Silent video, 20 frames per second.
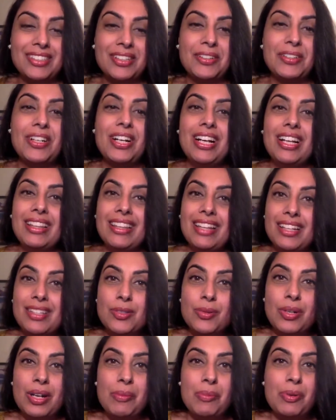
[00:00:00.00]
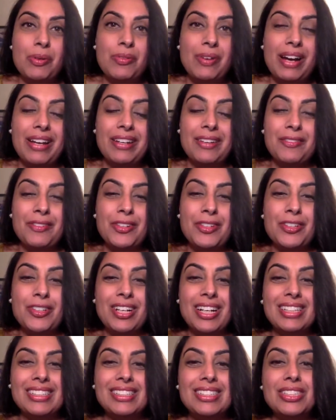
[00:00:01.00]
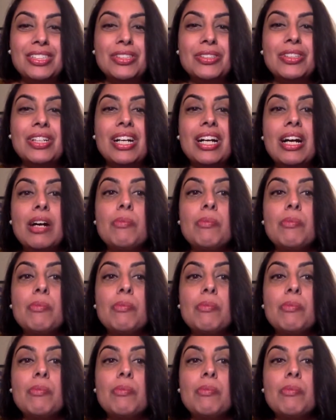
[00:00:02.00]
So that's what I'm providing for you guys too.